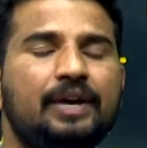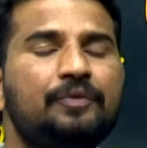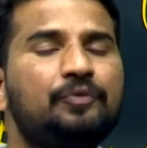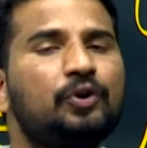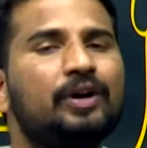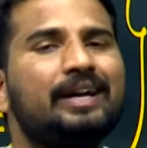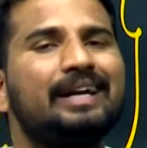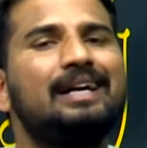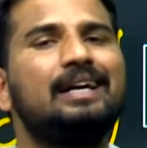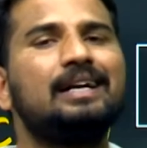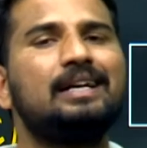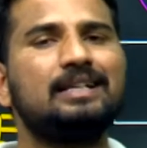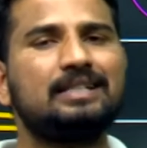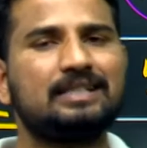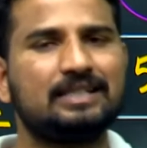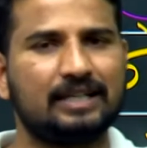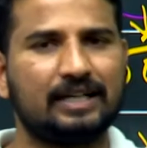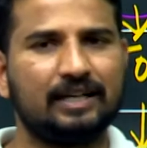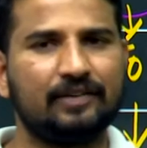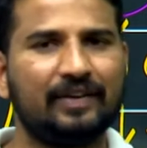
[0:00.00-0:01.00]
If you are
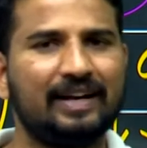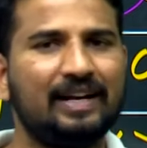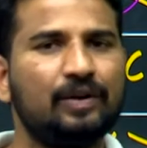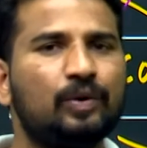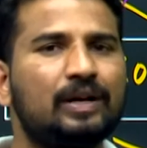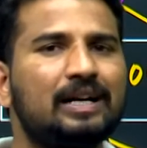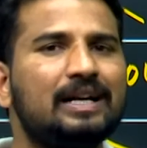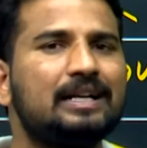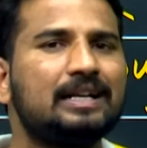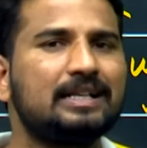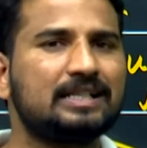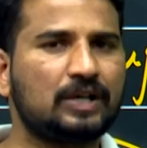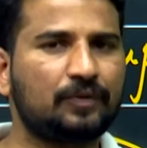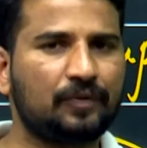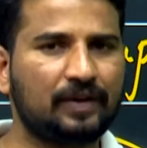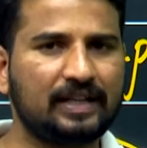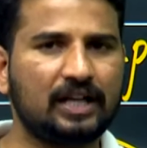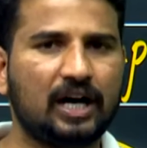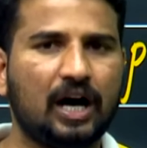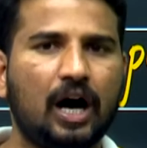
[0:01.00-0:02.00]
interested, if anyone interested
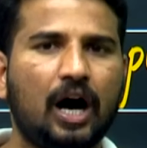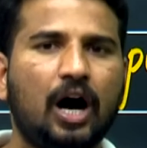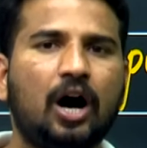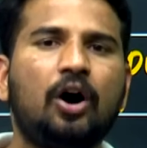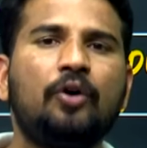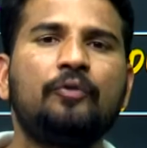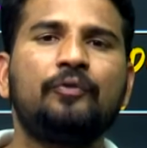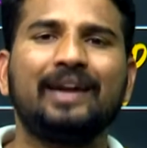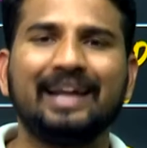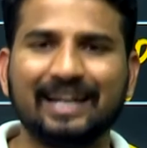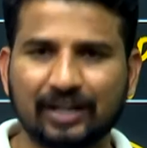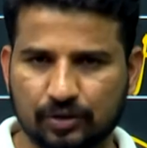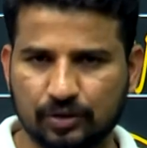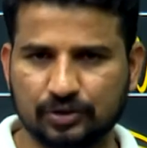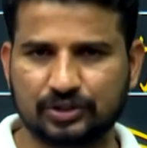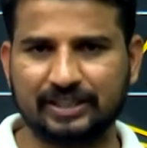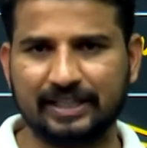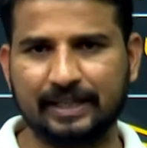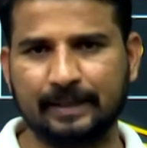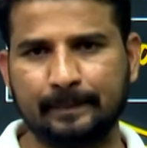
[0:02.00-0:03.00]
for the offline
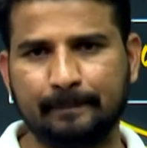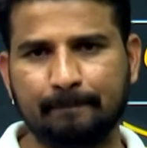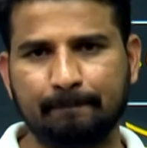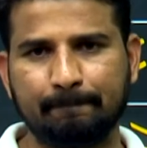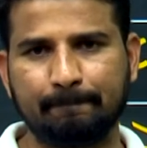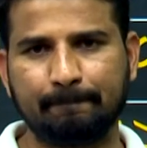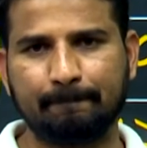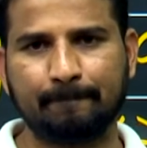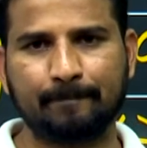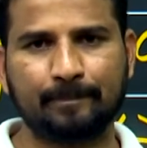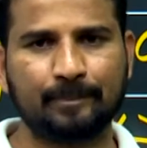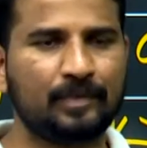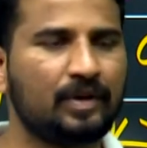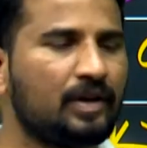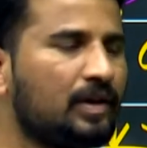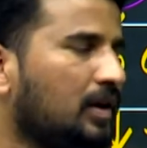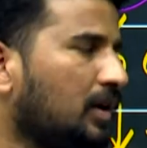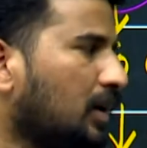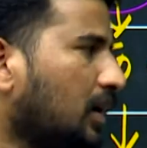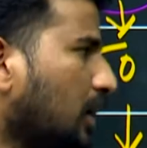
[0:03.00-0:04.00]
coaching,
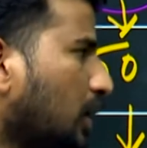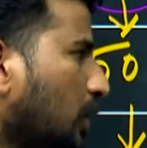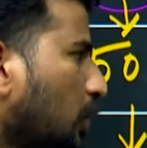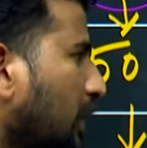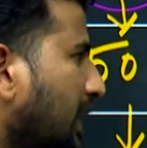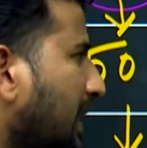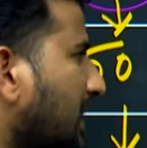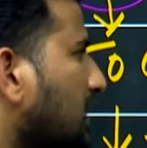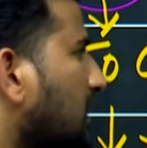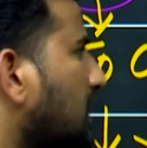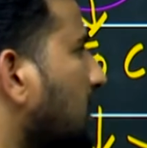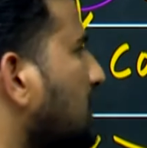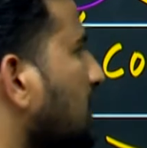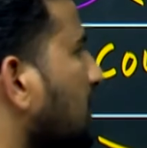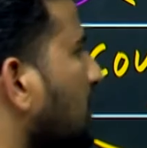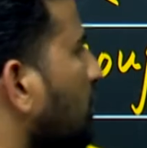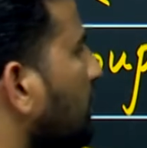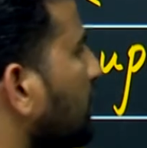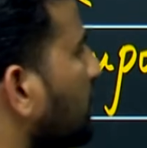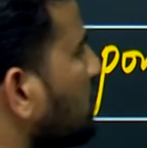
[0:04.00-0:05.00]
we
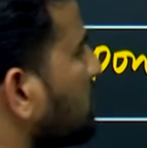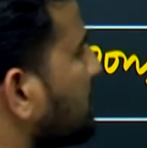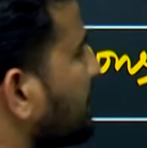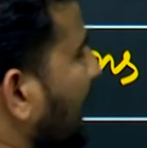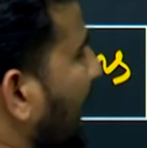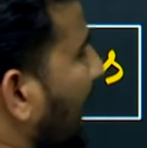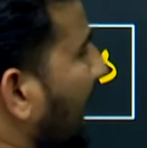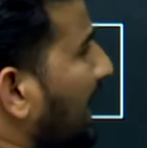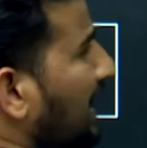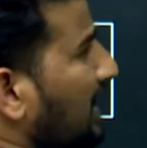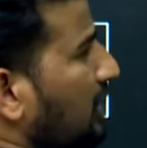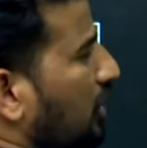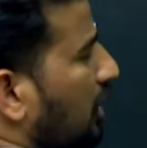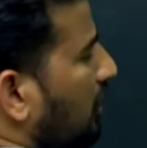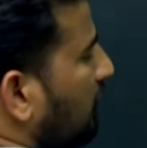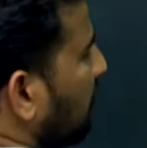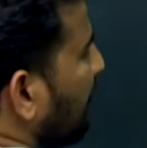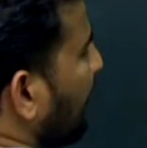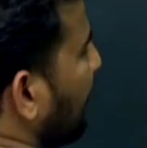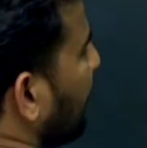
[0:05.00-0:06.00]
are going to start the
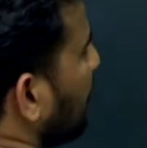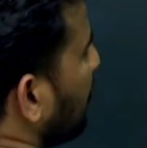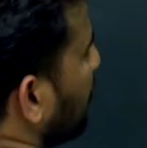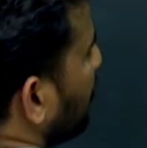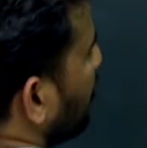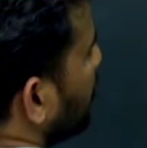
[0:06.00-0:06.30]
offline